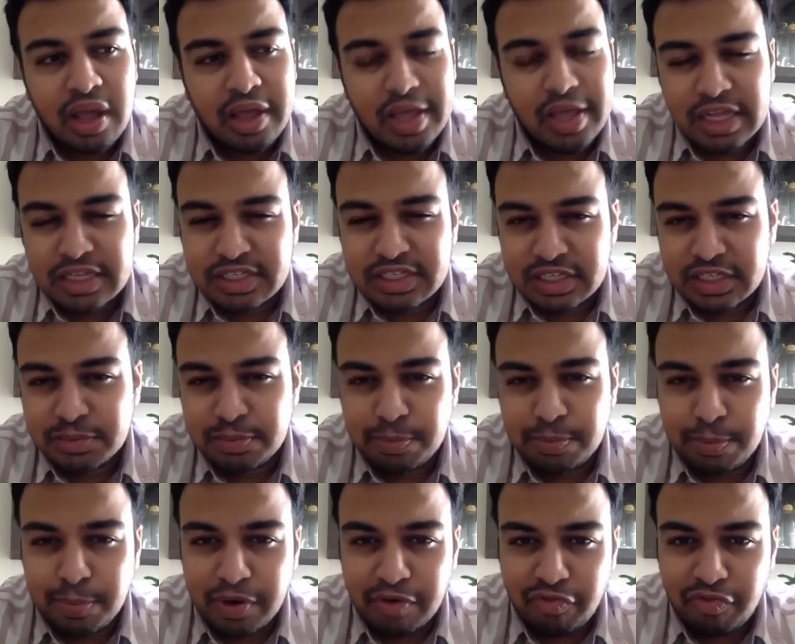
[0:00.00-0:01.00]
He's just
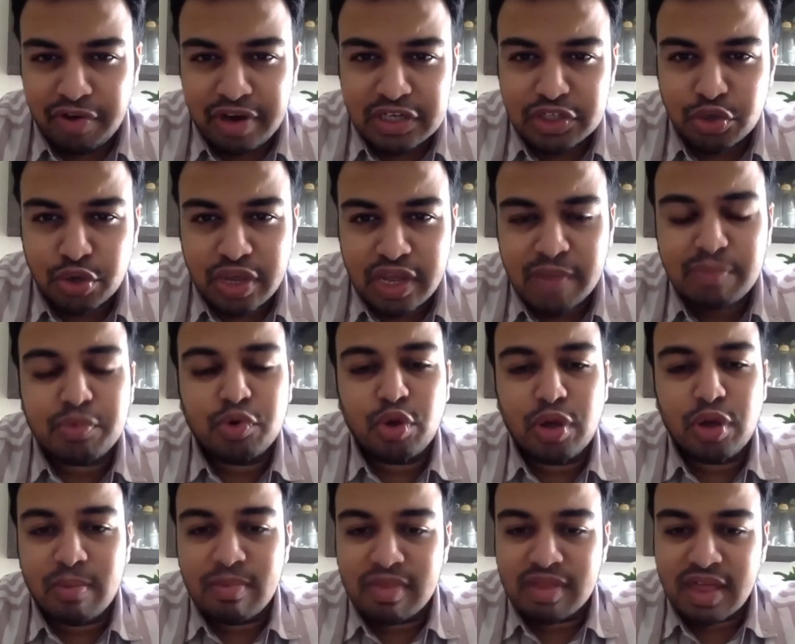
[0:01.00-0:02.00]
preferring to keep to
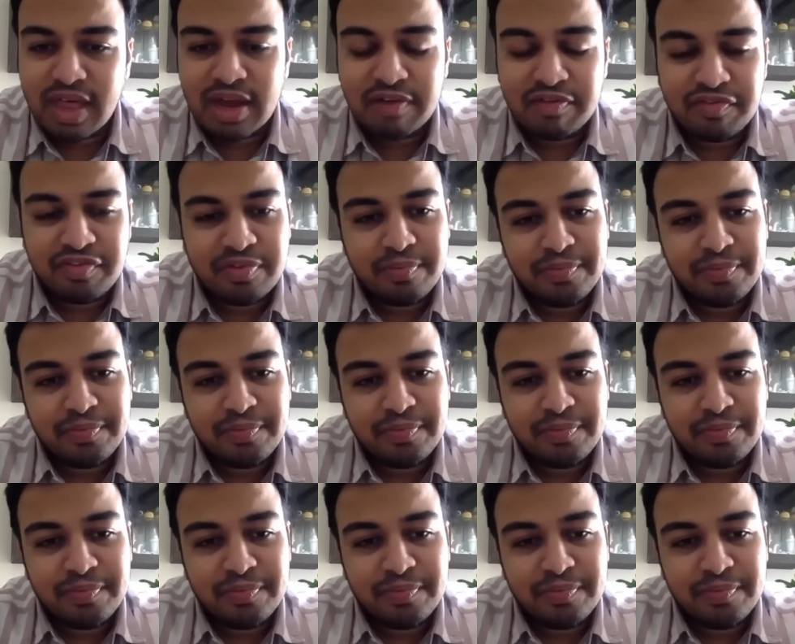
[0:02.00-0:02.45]
himself.